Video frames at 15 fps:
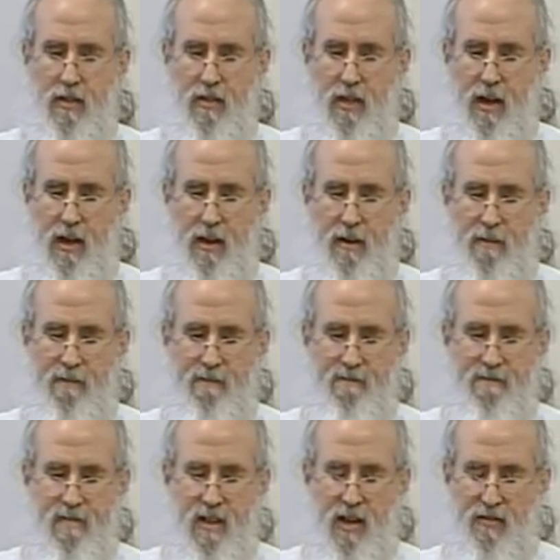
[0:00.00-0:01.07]
That
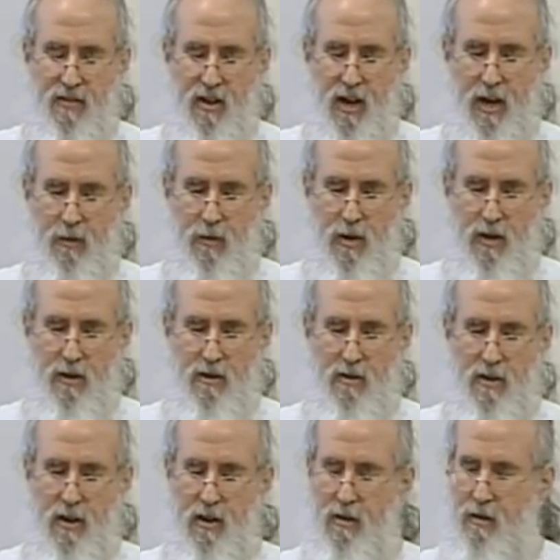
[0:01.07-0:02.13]
if God wanted to
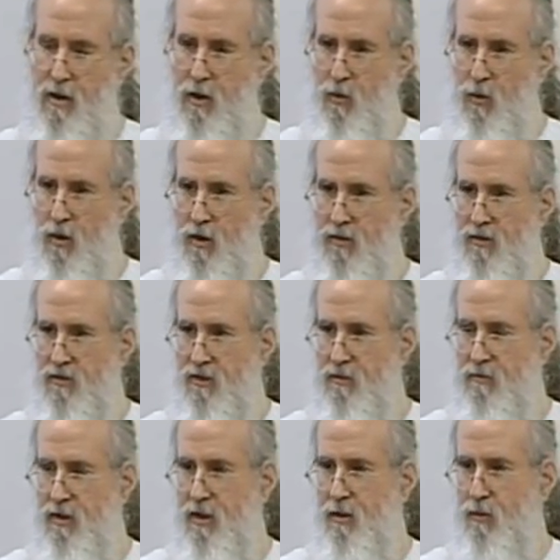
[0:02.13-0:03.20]
create a world, it
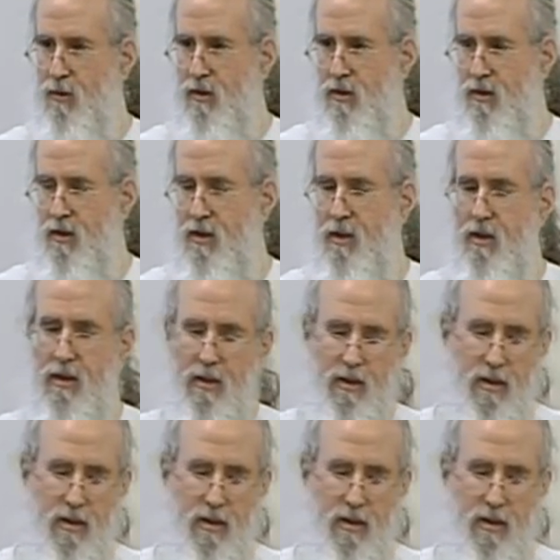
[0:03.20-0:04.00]
seems like a really